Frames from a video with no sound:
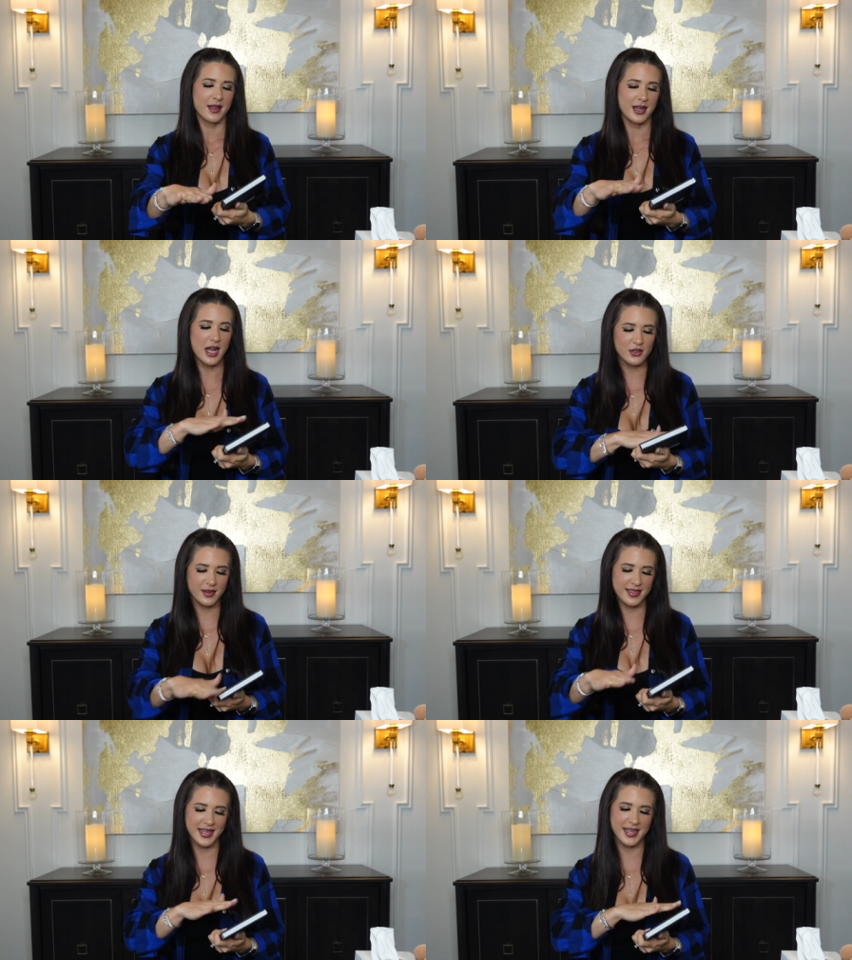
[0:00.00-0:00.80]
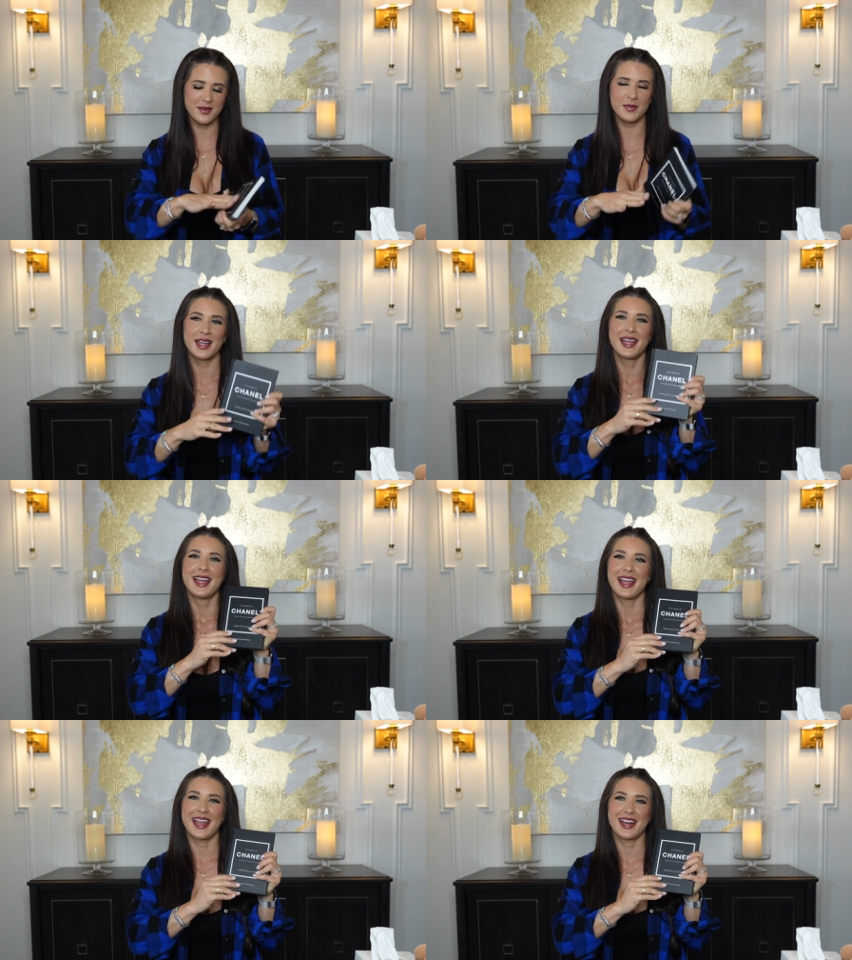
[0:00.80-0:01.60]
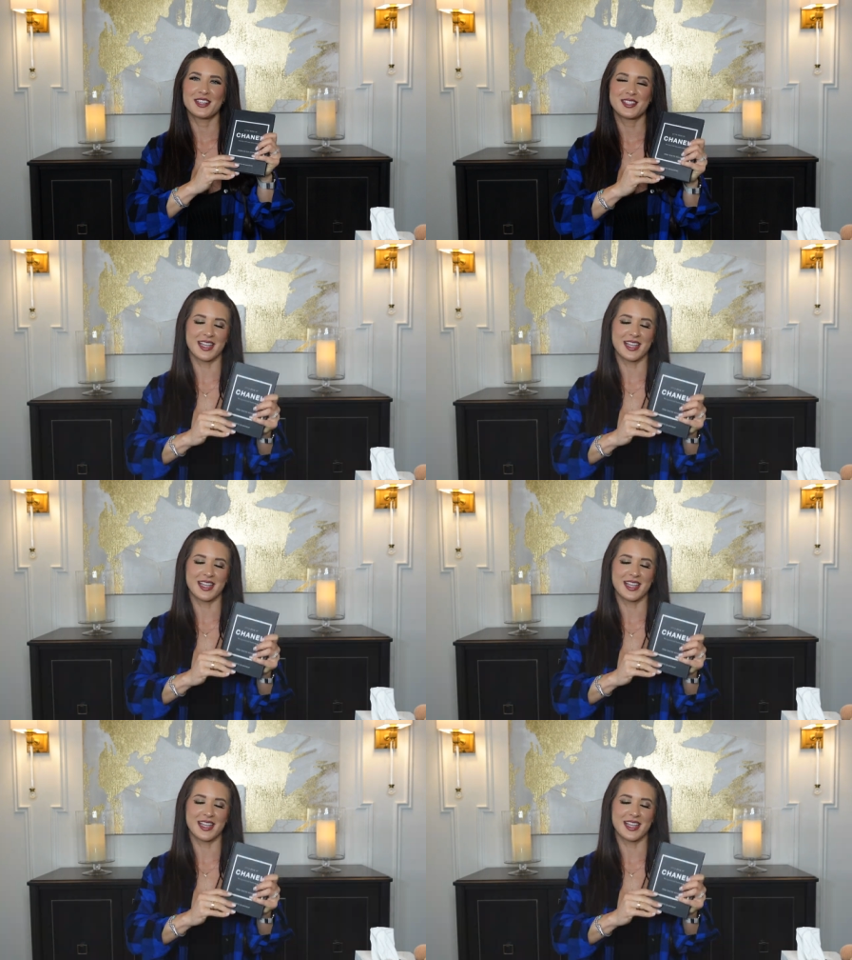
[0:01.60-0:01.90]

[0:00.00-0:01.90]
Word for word: color theme, and I just